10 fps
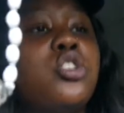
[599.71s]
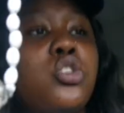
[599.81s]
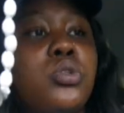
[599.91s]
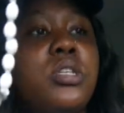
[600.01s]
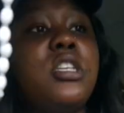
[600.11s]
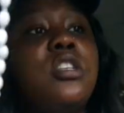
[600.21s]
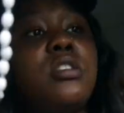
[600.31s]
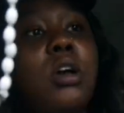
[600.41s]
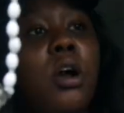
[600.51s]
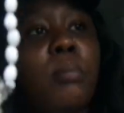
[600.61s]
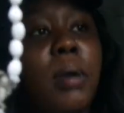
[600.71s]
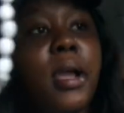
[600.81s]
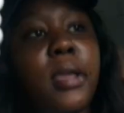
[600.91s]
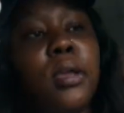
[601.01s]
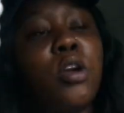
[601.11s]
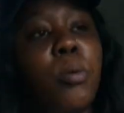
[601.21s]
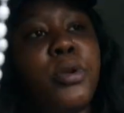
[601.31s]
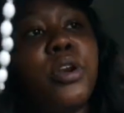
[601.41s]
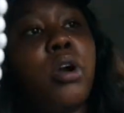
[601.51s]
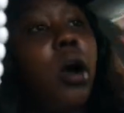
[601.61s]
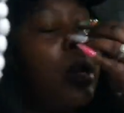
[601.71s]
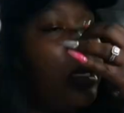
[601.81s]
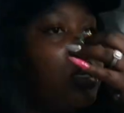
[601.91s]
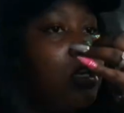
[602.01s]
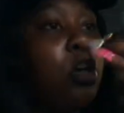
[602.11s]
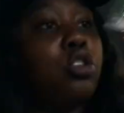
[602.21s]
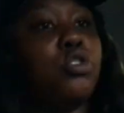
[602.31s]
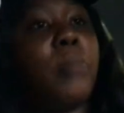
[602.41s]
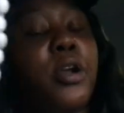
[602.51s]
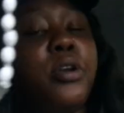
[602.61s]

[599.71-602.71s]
So since my community college to my